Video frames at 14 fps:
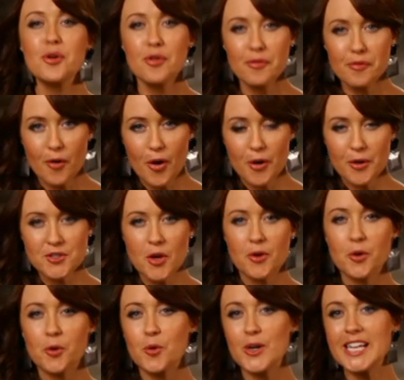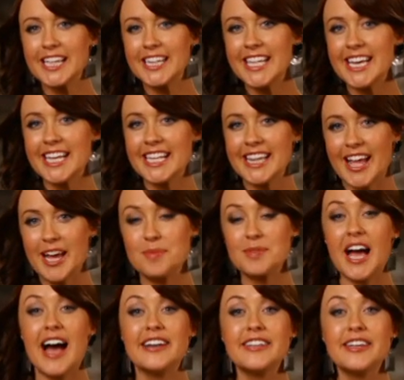of roles on critically acclaimed
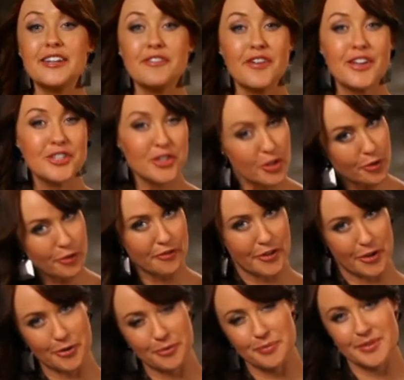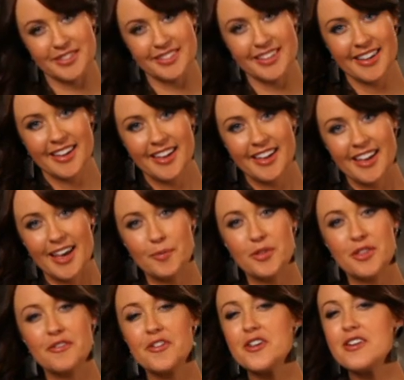unconventional films. And
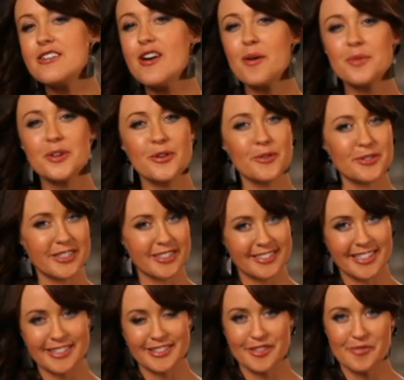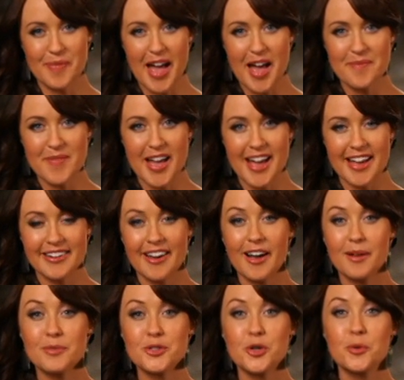with the phenomenal success of Batman,
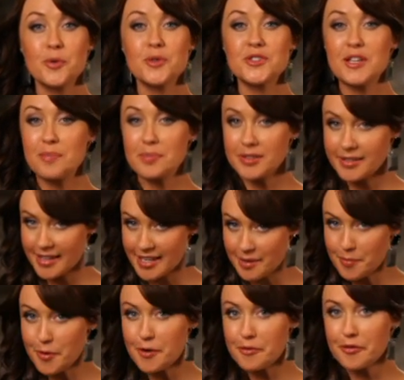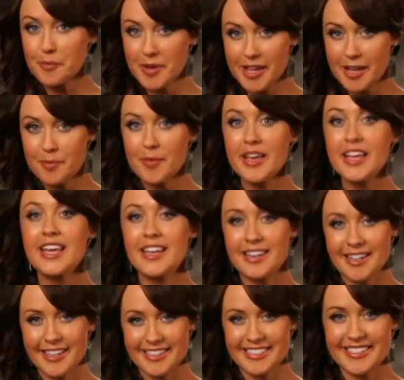I'm sure we'll see plenty more from him
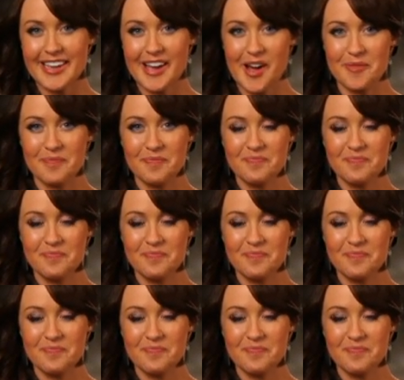in years to come.